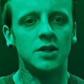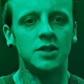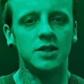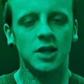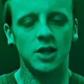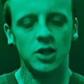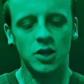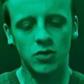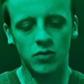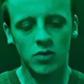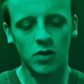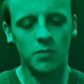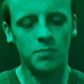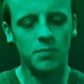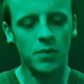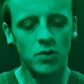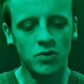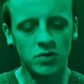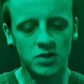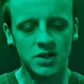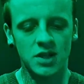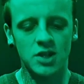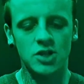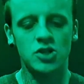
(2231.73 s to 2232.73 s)
Let's say you
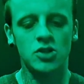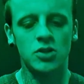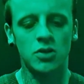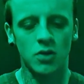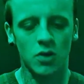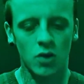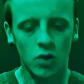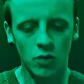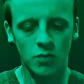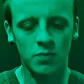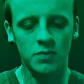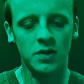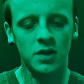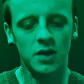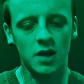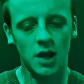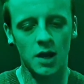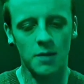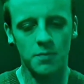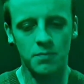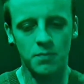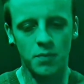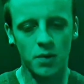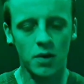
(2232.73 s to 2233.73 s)
got Bune sigil, opened
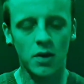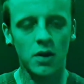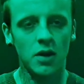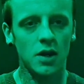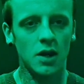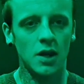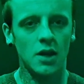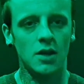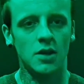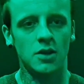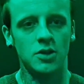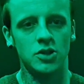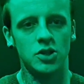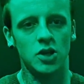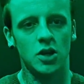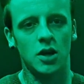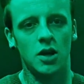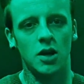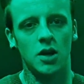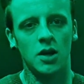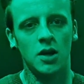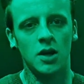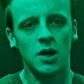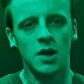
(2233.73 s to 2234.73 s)
it up, put it in a
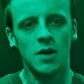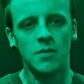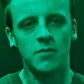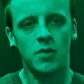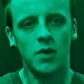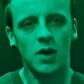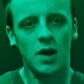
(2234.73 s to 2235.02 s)
jar,